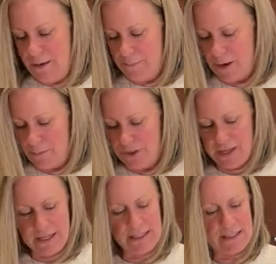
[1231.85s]
But with
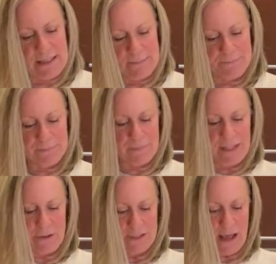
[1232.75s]
this
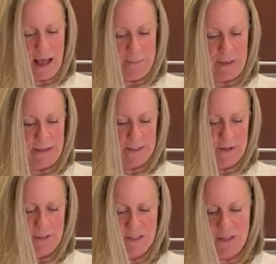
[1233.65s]
little topping, so
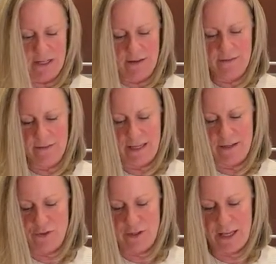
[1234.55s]
I'm just going to,
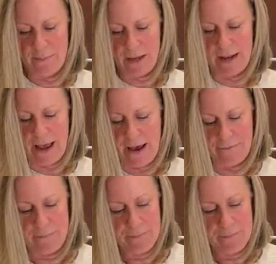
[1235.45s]
do like about a half.